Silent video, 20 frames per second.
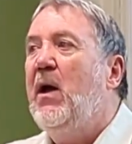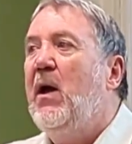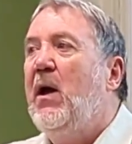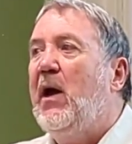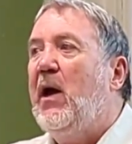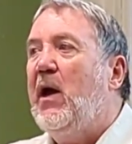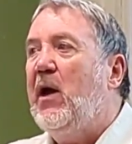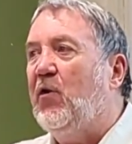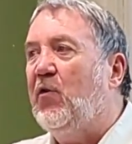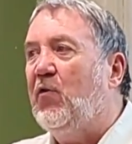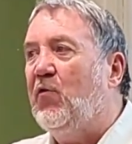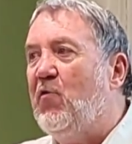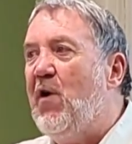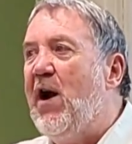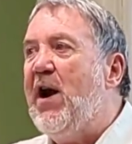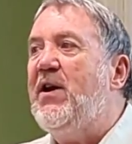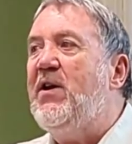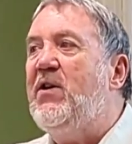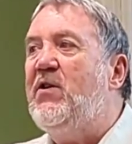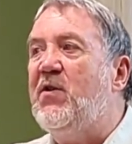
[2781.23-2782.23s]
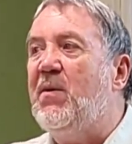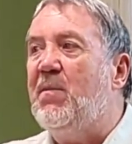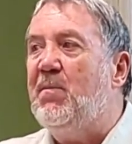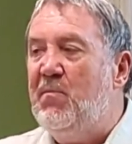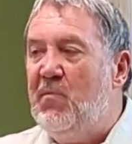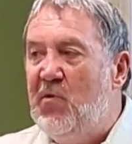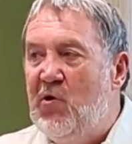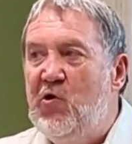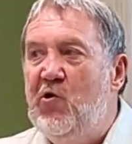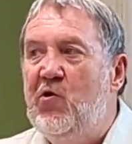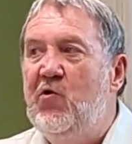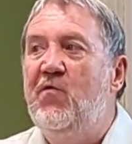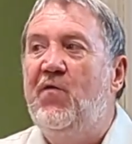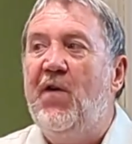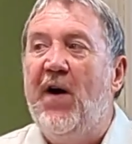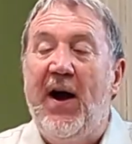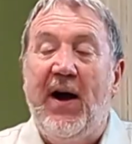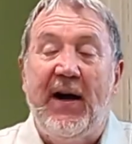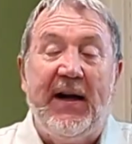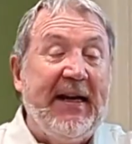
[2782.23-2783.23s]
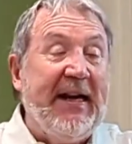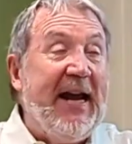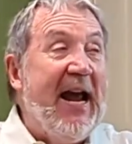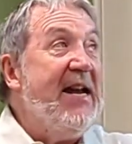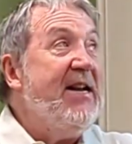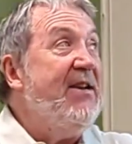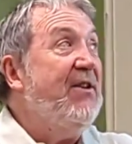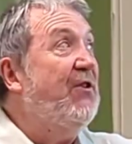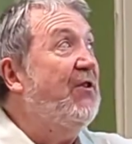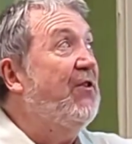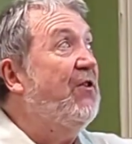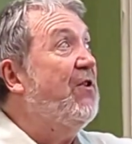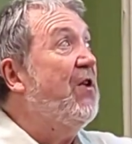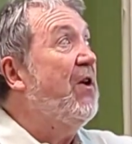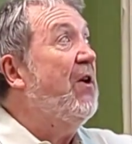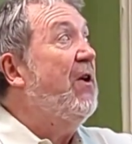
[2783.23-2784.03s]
is ready to move against